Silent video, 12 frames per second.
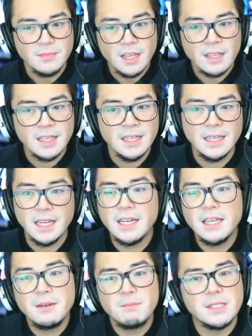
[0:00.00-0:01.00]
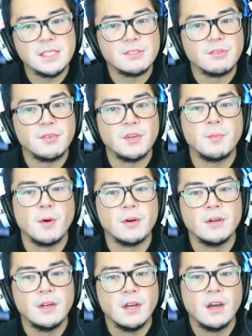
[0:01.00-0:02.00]
Canadian Business Review
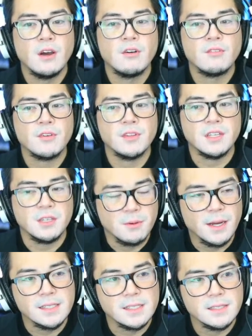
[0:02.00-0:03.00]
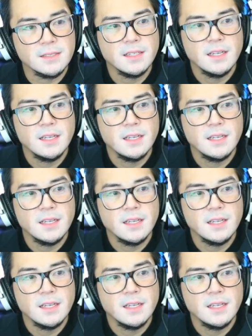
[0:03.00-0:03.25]
Board for the US.